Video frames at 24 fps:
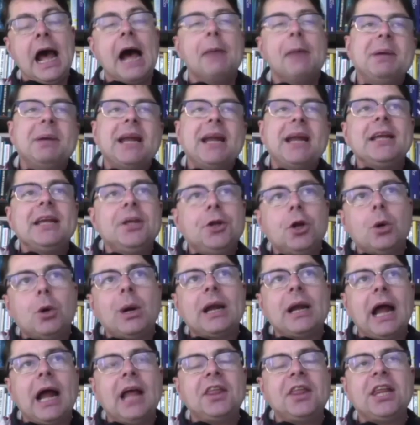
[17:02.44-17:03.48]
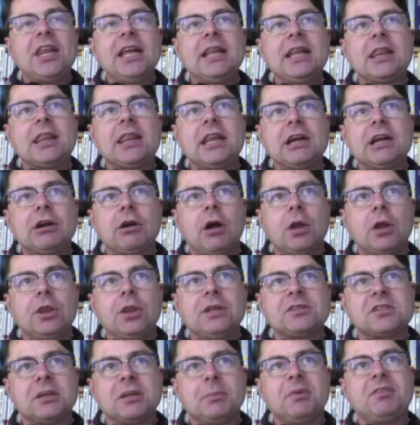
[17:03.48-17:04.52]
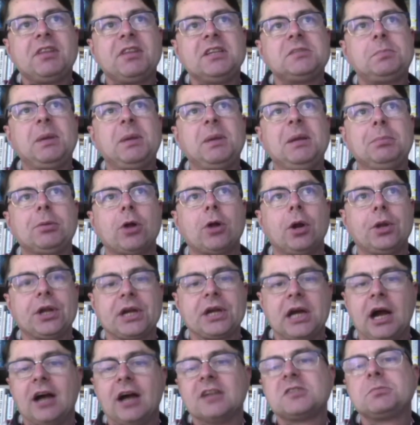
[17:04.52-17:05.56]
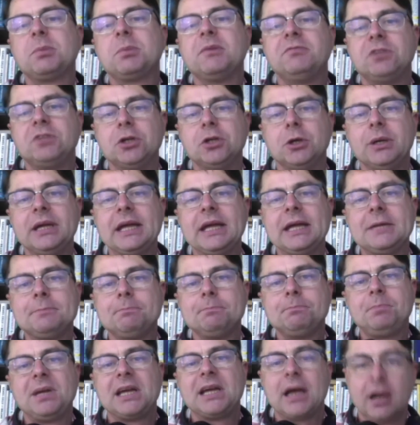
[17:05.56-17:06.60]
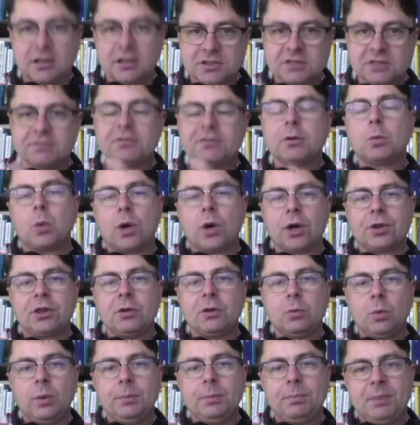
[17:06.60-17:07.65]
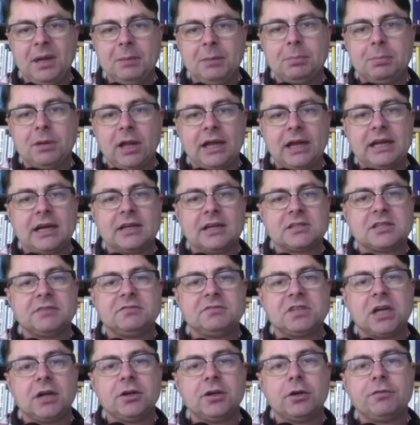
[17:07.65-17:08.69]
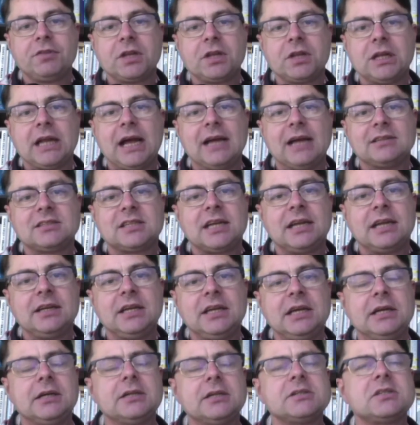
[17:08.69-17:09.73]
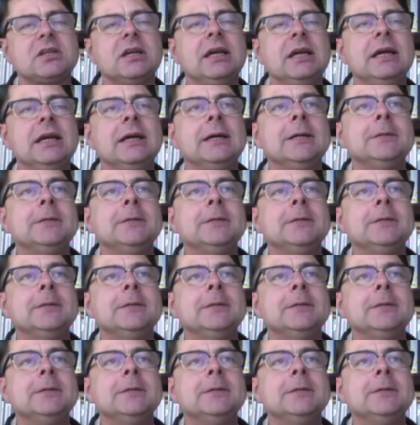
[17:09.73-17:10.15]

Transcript: But I, you know what? I think they're on some of these people are on the cusp of doing it because of the work that people like us have done over the last 10 years.